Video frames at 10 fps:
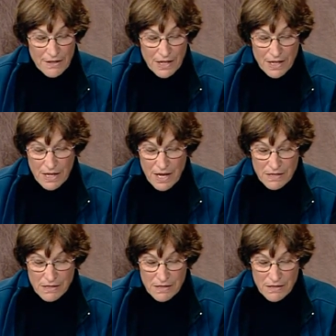that
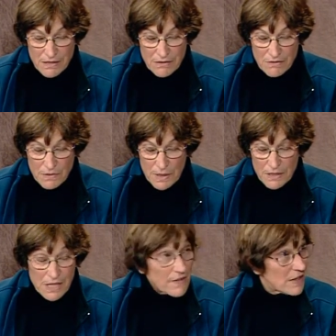asks us to
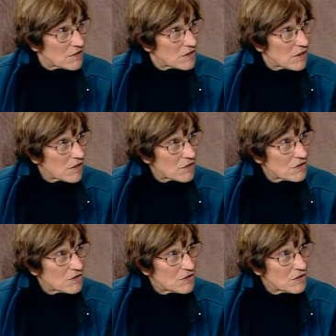spend
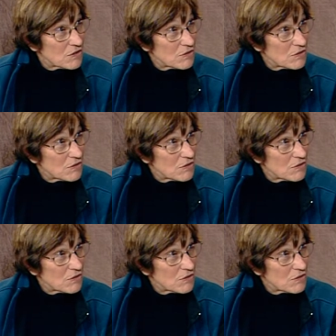$10,000 to